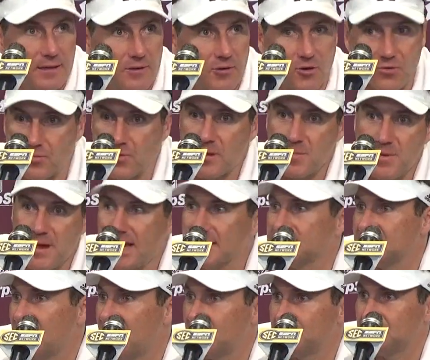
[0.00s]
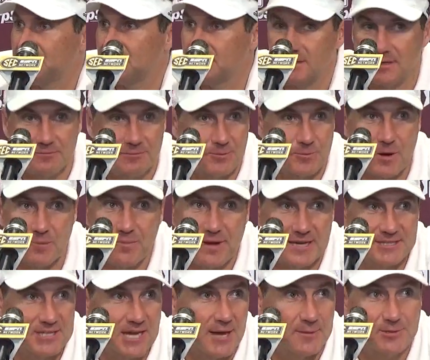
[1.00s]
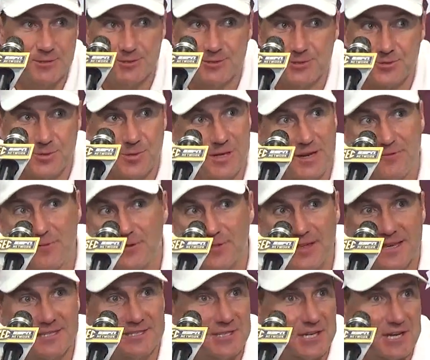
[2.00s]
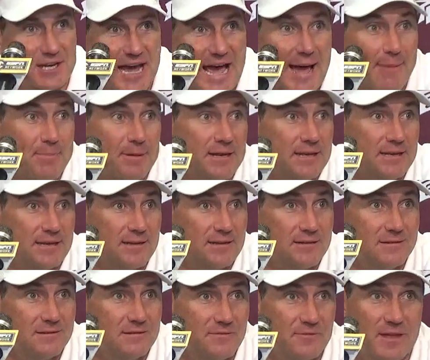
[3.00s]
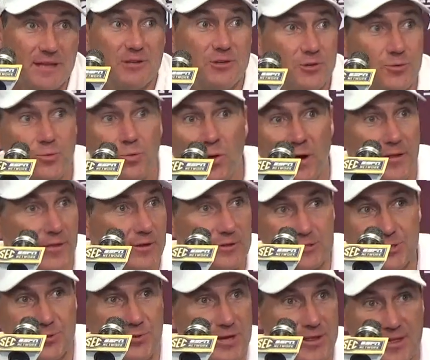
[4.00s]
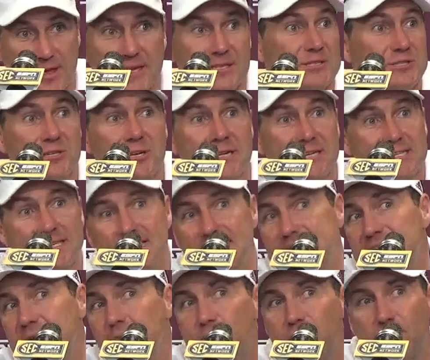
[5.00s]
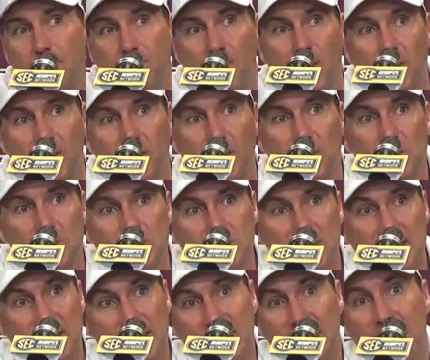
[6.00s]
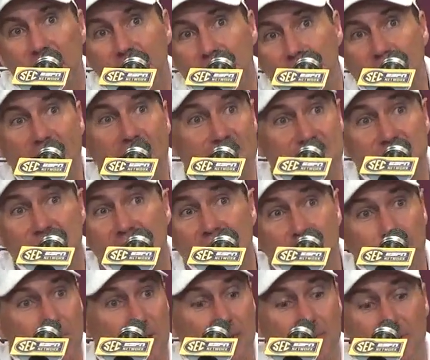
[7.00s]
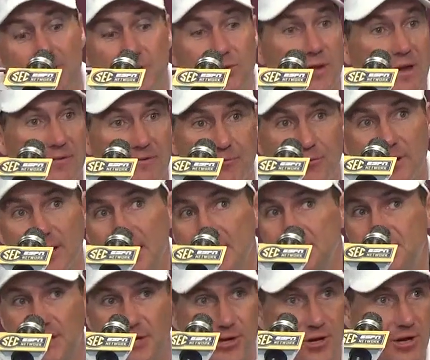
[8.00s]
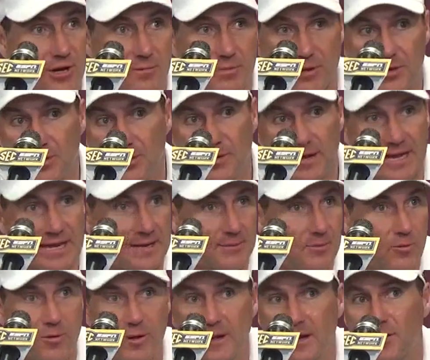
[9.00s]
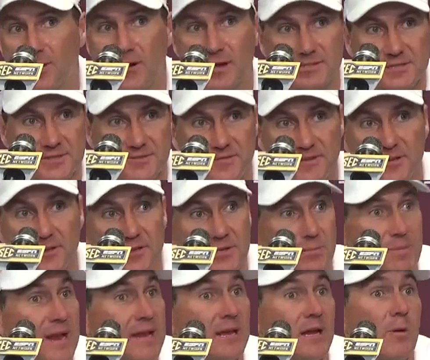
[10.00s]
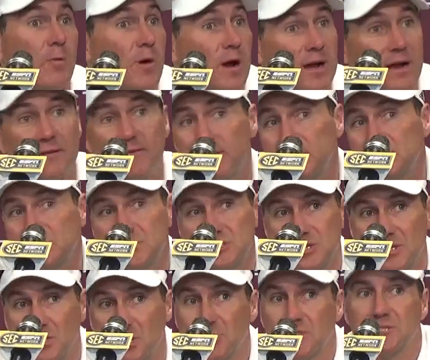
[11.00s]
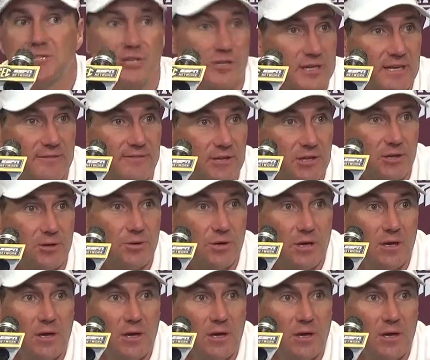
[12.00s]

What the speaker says: or run pass option, I mean, run pass option, there's three different things that could happen. And they do one of those three things is going to dictate where the ball goes. In the pass game, I mean, you have reads that are going to put you at any point across the field, depending on what coverages and looks they're giving you.